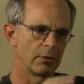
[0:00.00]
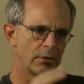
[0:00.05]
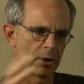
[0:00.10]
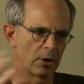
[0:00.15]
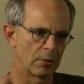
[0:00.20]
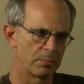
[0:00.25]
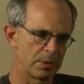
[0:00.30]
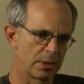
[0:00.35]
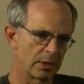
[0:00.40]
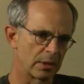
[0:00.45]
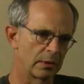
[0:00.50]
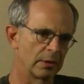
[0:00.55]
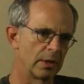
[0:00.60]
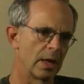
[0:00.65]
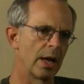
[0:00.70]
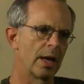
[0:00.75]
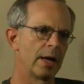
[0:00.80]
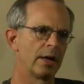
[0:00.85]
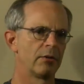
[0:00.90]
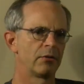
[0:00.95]
therapy of
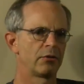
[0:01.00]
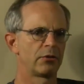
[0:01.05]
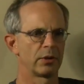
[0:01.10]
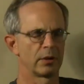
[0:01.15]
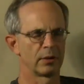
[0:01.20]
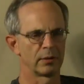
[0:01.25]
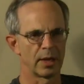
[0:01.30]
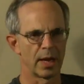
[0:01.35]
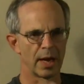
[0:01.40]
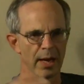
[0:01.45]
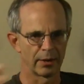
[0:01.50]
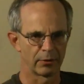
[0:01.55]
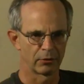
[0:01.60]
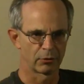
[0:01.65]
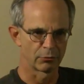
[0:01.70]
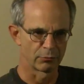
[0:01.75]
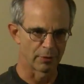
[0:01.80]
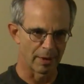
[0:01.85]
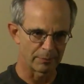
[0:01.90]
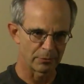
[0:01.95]
alliance and
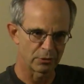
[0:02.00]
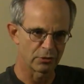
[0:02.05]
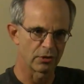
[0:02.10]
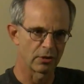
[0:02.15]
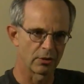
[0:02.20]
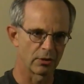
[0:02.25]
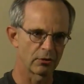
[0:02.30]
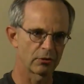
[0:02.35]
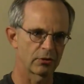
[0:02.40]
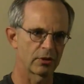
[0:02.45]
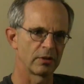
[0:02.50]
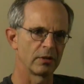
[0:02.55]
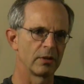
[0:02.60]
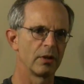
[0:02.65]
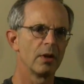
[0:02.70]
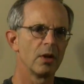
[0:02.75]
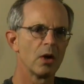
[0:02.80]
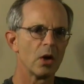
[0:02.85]
alliance ruptures and